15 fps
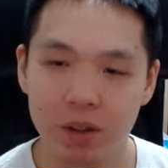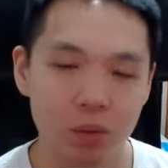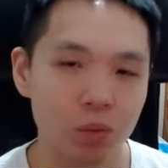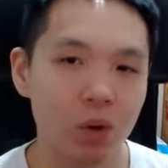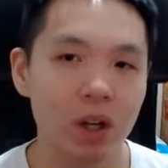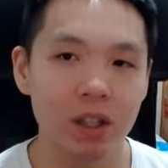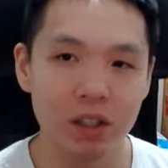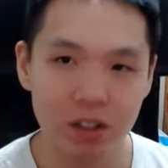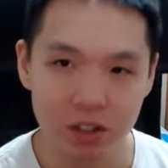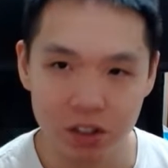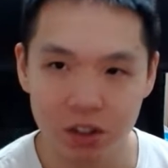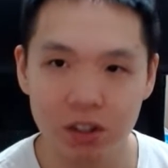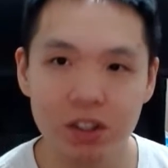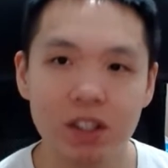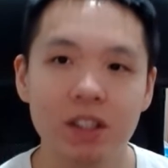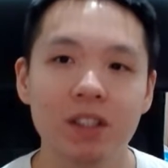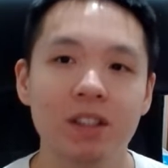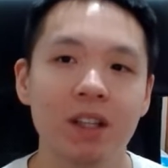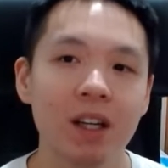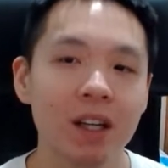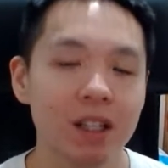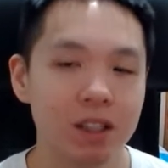running the searches.
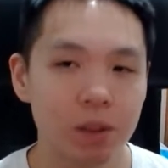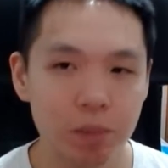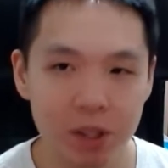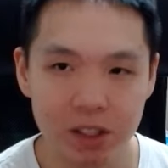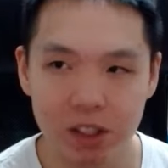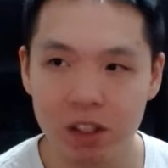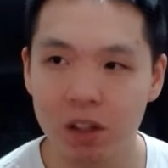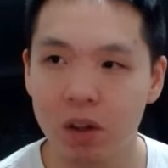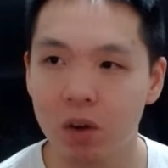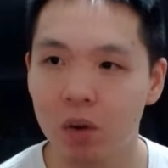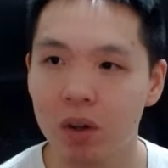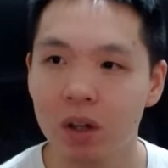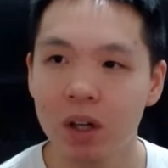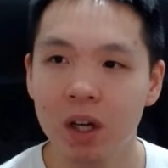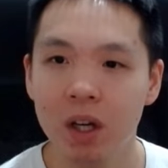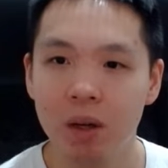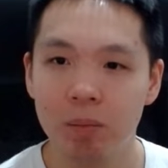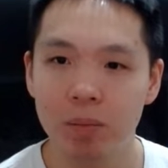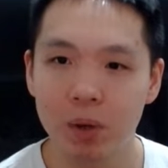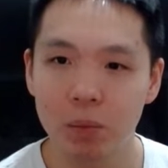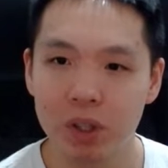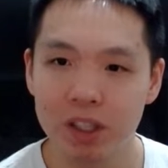It's a bit slower,
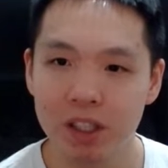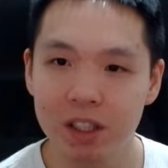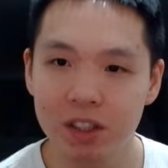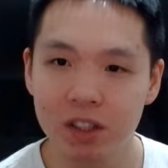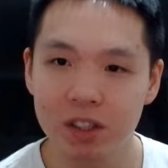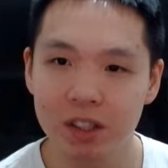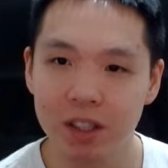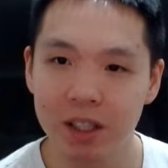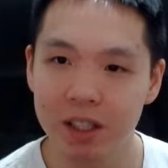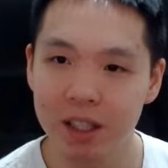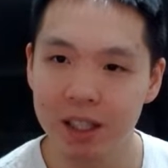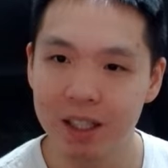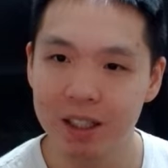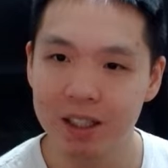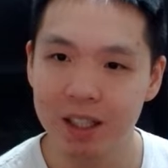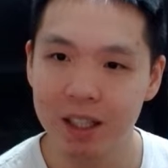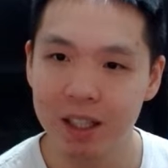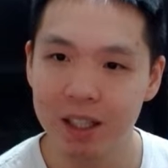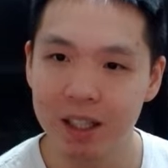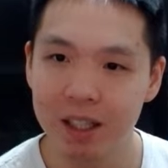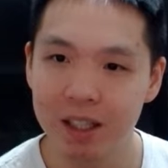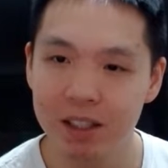but what's interesting is
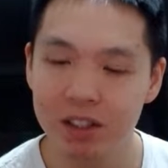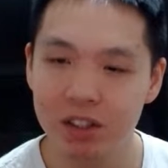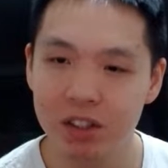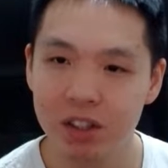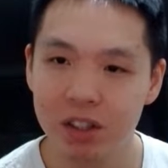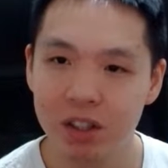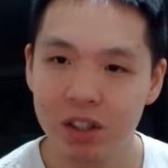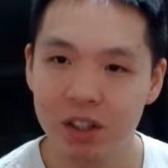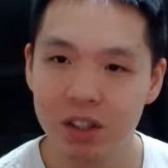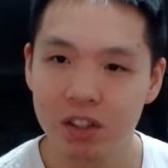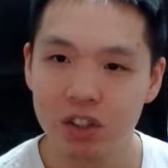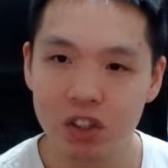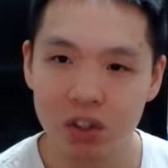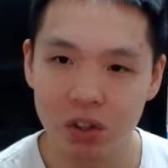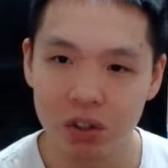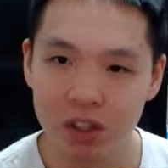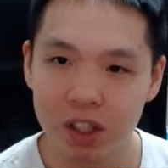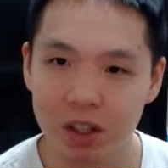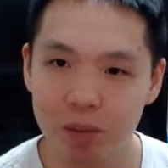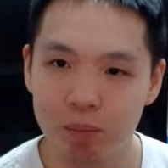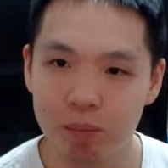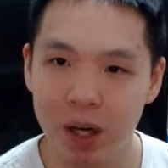it is
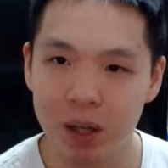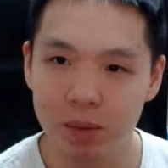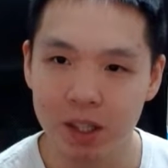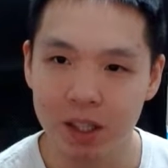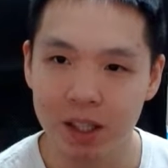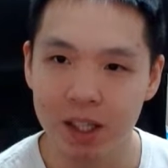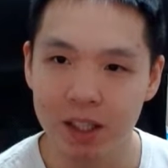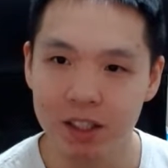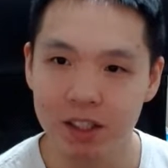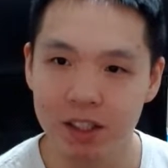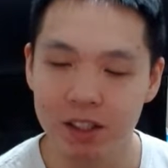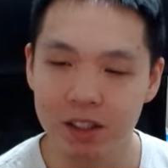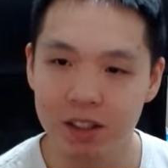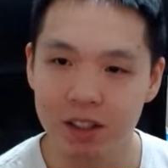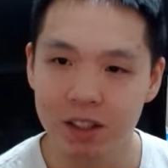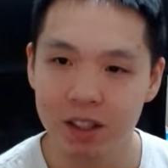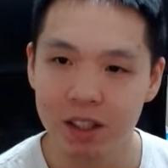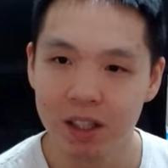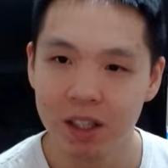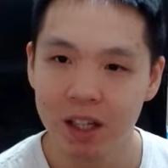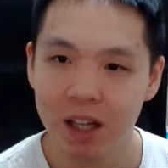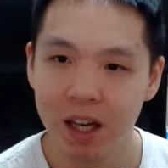searching publications.
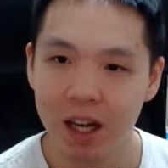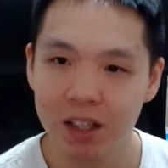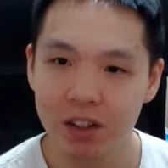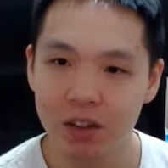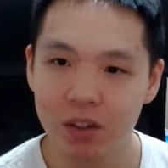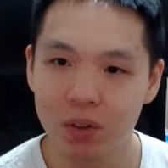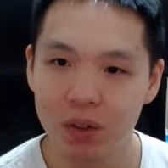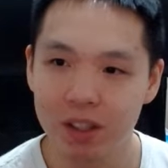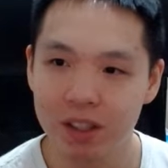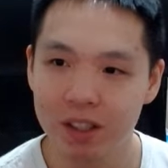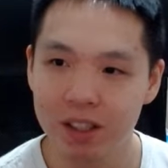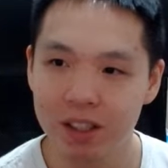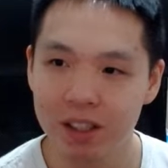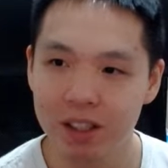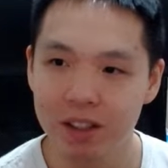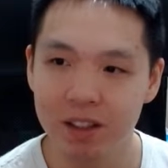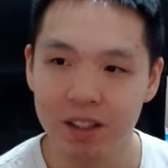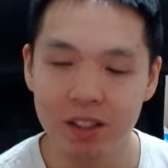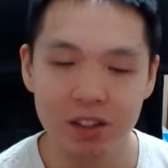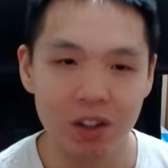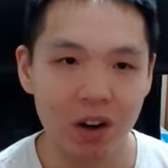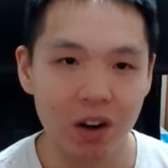And you're going to see
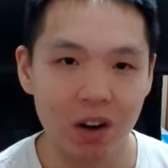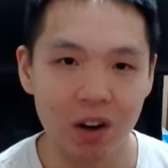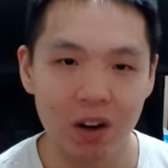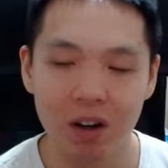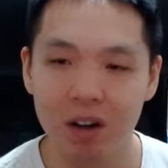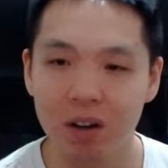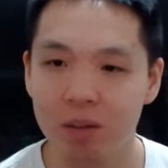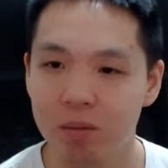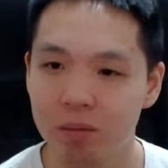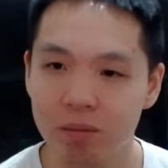these are,